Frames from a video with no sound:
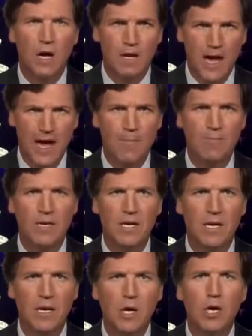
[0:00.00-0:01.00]
unhappy,
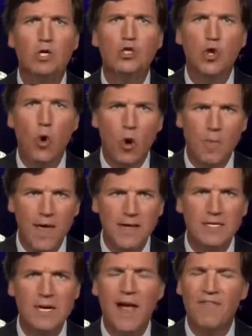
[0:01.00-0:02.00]

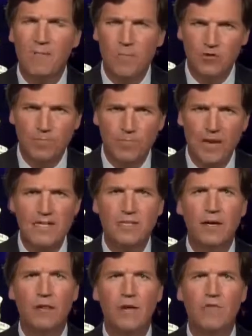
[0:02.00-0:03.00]
tormented at the most
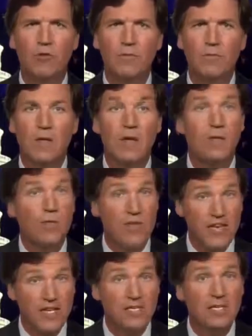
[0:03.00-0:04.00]
basic level.
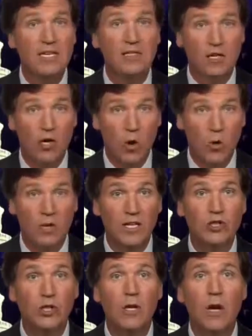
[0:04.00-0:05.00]
This is the
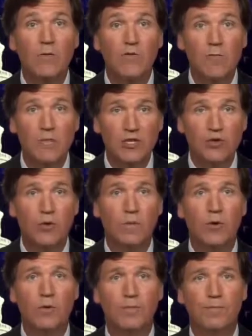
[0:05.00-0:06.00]
coalition of the
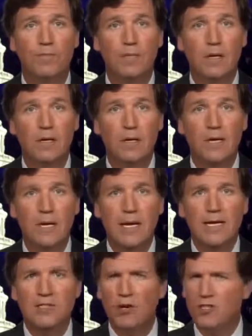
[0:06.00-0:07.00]
miserable.
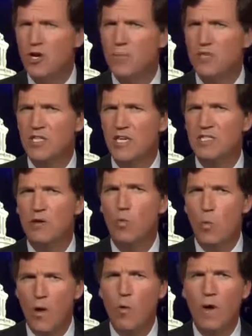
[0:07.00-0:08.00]
It's hard to know precisely
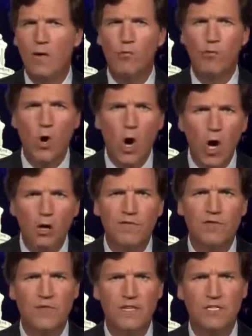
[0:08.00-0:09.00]
what went wrong
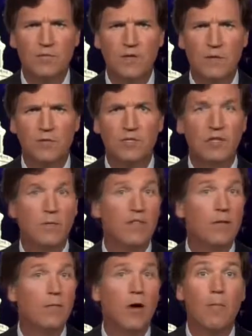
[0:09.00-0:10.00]
for these people. Some of
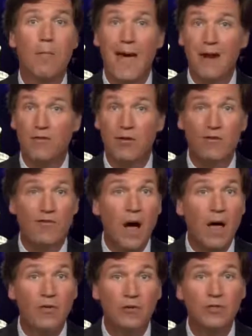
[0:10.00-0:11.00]
them are mad at their
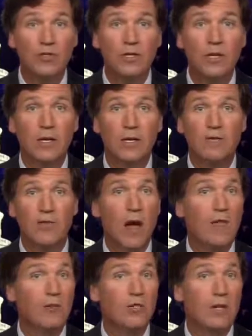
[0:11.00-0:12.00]
fathers. For
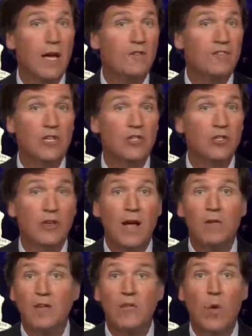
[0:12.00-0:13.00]
others, life didn't turn
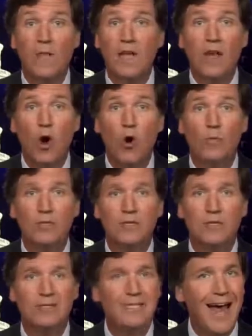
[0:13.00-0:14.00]
out in the way they'd hoped.
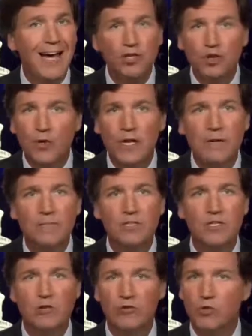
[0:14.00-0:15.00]
Dash
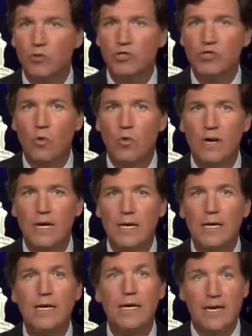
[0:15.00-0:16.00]
dreams, the usual story,
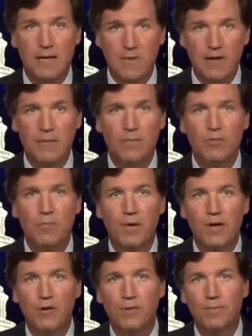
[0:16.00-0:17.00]
it can make people
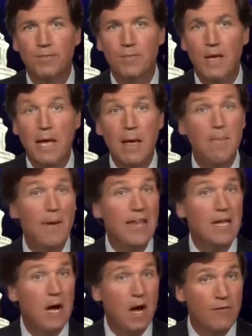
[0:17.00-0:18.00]
bitter.
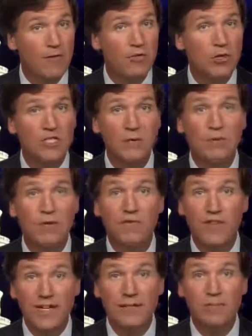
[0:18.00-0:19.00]
Many others are simply
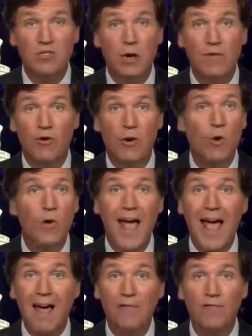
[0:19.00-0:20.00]
victims of their own
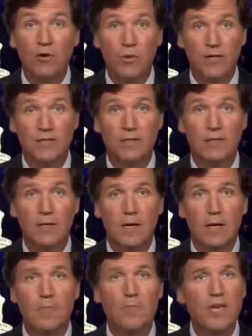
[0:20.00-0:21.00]
affluence.
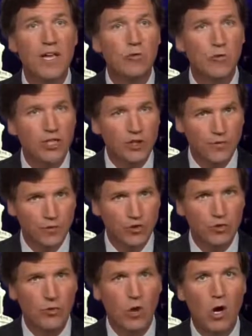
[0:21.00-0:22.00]
Being rich for
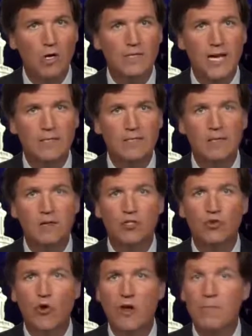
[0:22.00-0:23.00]
too long tends to
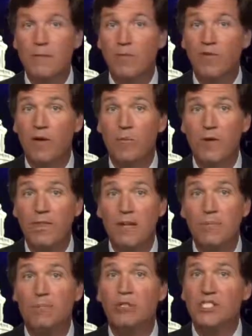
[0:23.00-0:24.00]
destroy people from
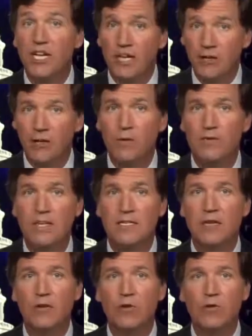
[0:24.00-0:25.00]
within, particularly when they
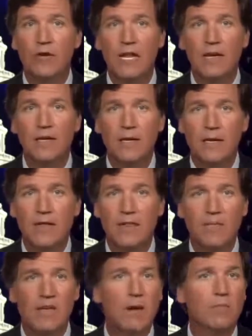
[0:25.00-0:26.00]
didn't earn it. They
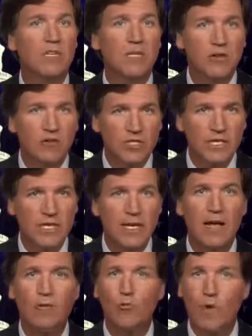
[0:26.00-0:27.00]
become guilty
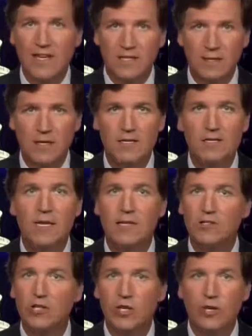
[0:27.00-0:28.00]
and restless and
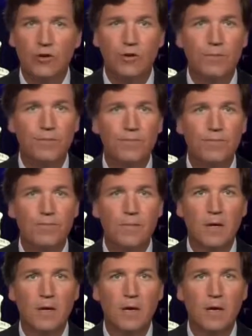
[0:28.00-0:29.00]
insecure.
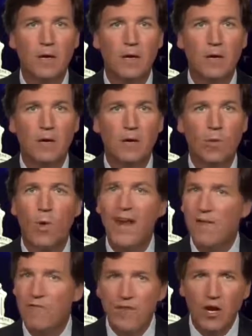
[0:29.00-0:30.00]

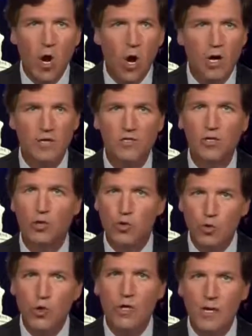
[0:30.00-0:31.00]
Whatever the cause,
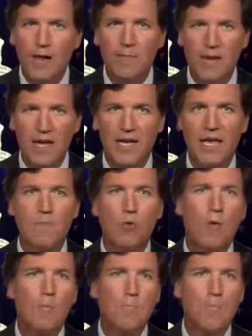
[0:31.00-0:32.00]
you could not pick a
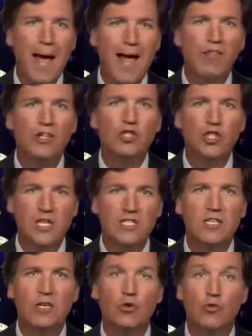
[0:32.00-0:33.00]
more
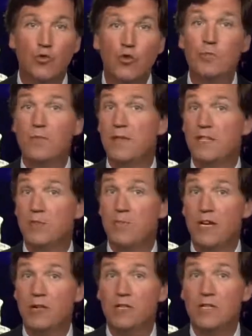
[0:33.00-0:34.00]
maladjusted group than the
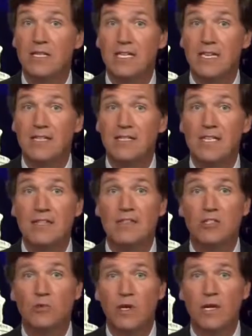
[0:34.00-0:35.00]
speakers of the DNC
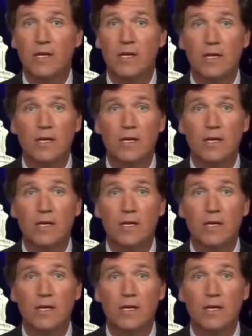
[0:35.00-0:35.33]
this week.